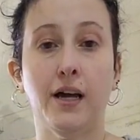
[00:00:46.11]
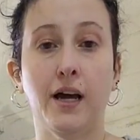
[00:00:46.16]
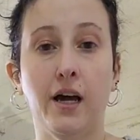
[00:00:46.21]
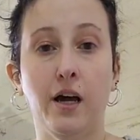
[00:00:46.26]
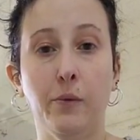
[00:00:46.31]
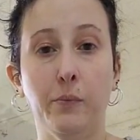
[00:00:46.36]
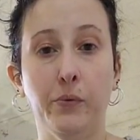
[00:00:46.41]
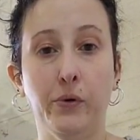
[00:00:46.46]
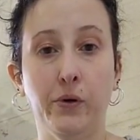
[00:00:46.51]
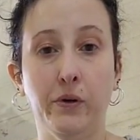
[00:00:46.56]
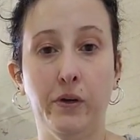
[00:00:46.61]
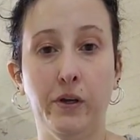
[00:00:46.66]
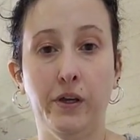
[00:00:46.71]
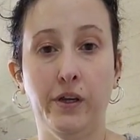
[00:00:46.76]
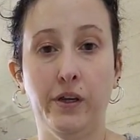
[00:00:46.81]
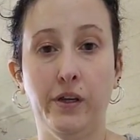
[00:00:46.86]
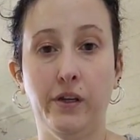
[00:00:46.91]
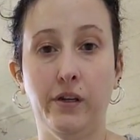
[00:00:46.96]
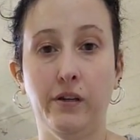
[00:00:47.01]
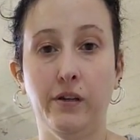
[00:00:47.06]
I'll
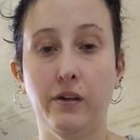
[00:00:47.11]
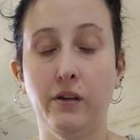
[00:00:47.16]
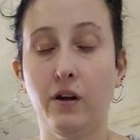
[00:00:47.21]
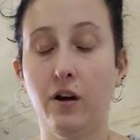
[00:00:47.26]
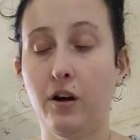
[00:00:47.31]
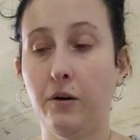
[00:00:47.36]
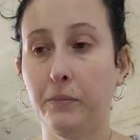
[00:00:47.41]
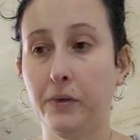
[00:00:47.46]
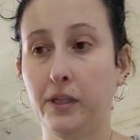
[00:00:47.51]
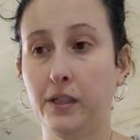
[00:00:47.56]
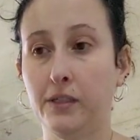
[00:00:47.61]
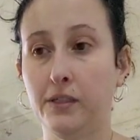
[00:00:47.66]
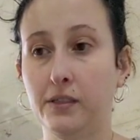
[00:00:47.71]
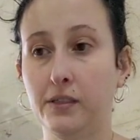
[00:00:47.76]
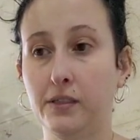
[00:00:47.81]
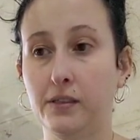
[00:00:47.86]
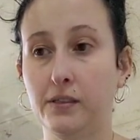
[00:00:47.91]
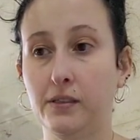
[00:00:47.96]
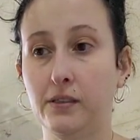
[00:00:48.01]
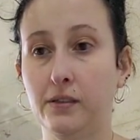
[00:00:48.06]
put
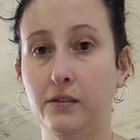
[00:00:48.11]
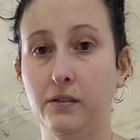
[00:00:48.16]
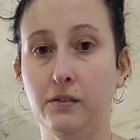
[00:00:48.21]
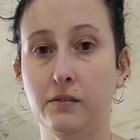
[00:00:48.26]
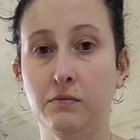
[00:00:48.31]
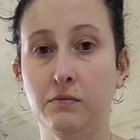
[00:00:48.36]
comments